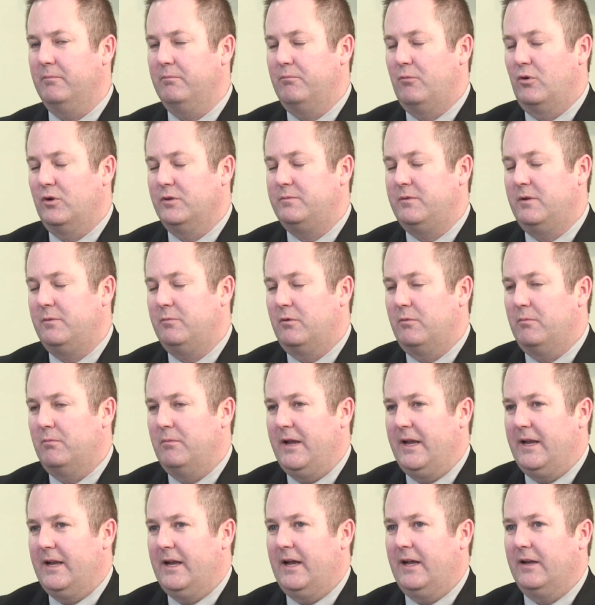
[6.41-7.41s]
most people
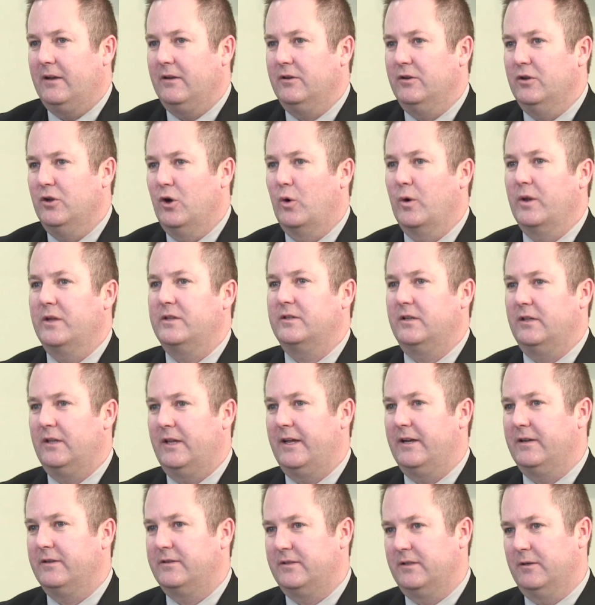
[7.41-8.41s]
may not notice a
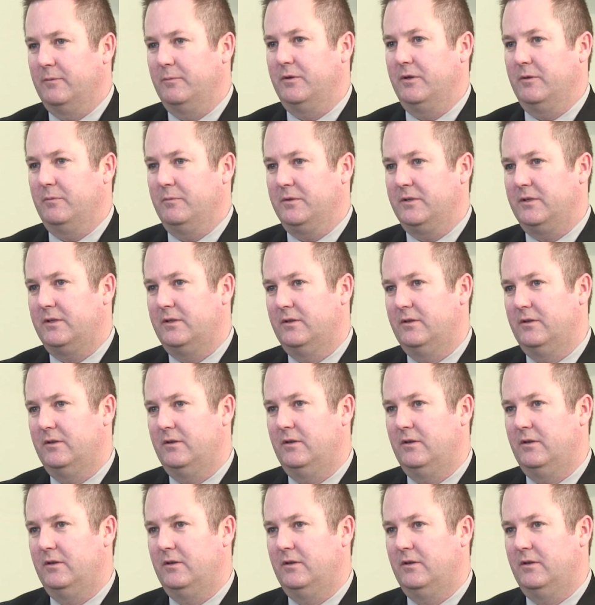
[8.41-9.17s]
lot of symptoms.